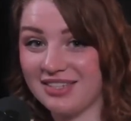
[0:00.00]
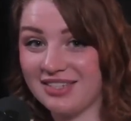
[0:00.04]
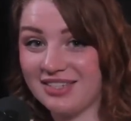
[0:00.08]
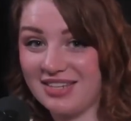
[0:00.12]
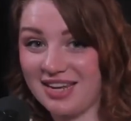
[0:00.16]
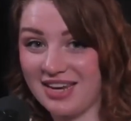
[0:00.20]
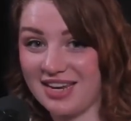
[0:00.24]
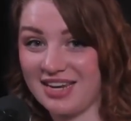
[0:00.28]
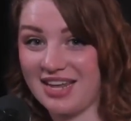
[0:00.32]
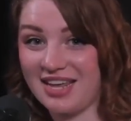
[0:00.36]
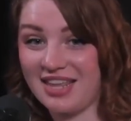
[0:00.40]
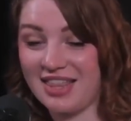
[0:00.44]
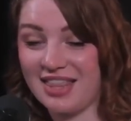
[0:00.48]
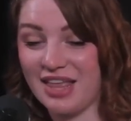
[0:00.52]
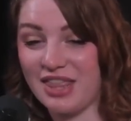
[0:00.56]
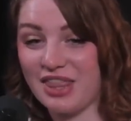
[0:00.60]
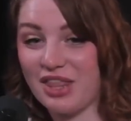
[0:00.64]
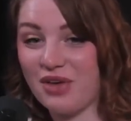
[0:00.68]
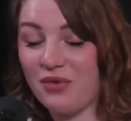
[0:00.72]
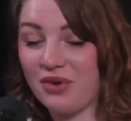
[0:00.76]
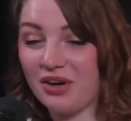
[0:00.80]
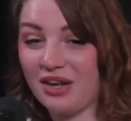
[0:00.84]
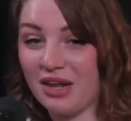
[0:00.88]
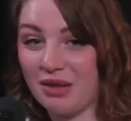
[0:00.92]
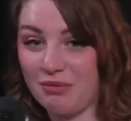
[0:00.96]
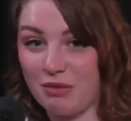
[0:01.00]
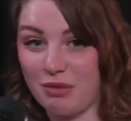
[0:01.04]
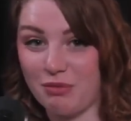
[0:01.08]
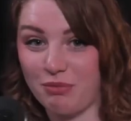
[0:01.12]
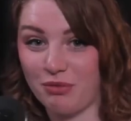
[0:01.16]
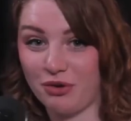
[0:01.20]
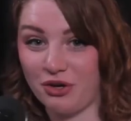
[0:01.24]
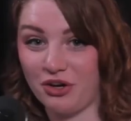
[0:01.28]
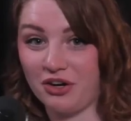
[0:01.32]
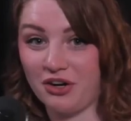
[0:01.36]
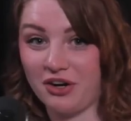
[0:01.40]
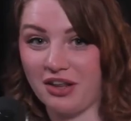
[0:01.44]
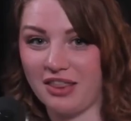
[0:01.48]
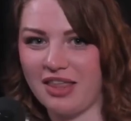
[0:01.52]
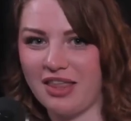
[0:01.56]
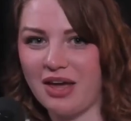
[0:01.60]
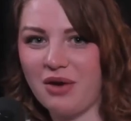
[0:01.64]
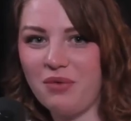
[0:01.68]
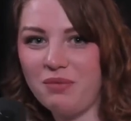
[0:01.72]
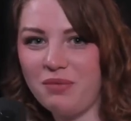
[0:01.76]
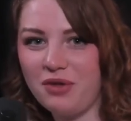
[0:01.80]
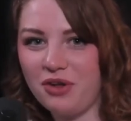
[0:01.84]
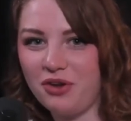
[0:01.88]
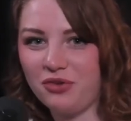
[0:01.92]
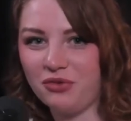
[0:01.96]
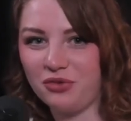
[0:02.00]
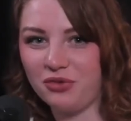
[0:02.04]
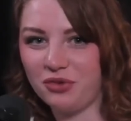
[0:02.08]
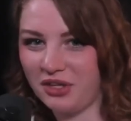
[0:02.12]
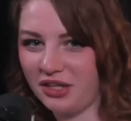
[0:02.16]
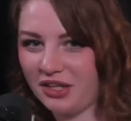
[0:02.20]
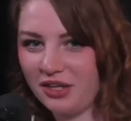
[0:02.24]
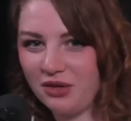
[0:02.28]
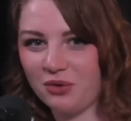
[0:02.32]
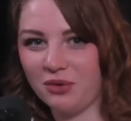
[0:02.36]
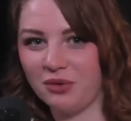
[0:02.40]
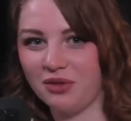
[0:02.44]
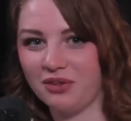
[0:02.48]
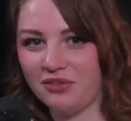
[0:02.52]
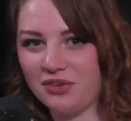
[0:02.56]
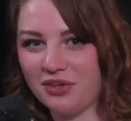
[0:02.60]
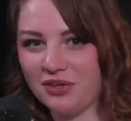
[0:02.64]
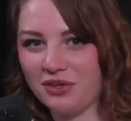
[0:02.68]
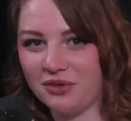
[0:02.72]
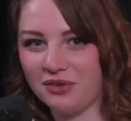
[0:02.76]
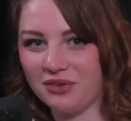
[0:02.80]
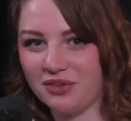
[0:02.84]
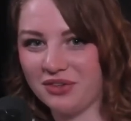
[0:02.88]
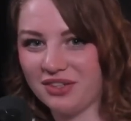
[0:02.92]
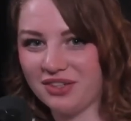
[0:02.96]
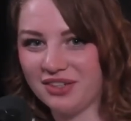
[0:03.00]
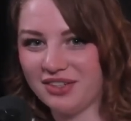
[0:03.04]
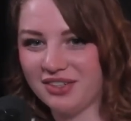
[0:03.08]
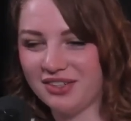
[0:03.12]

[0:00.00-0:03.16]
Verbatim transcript: CD that they would let me burn, that would be really cool of you.